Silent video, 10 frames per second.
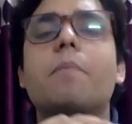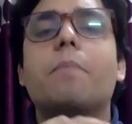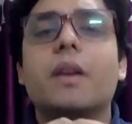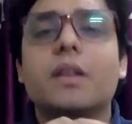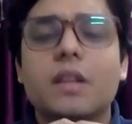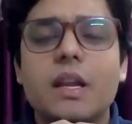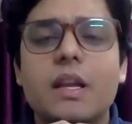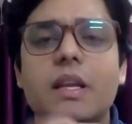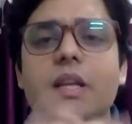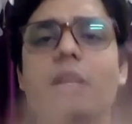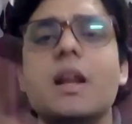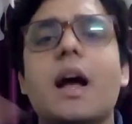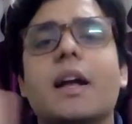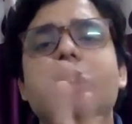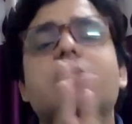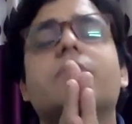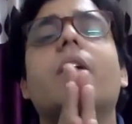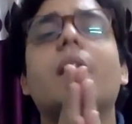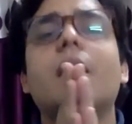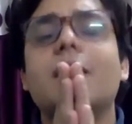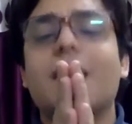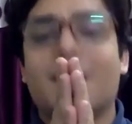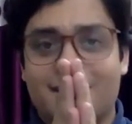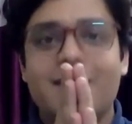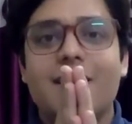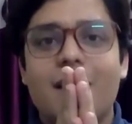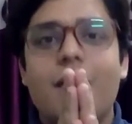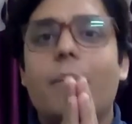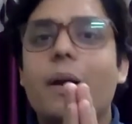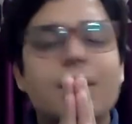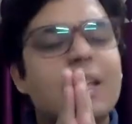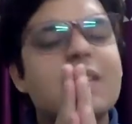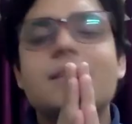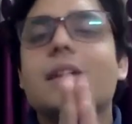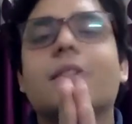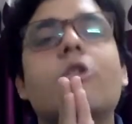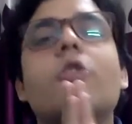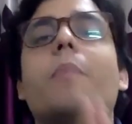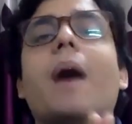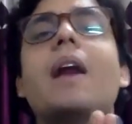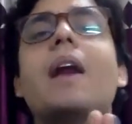personal in nature against one another. But this does not bar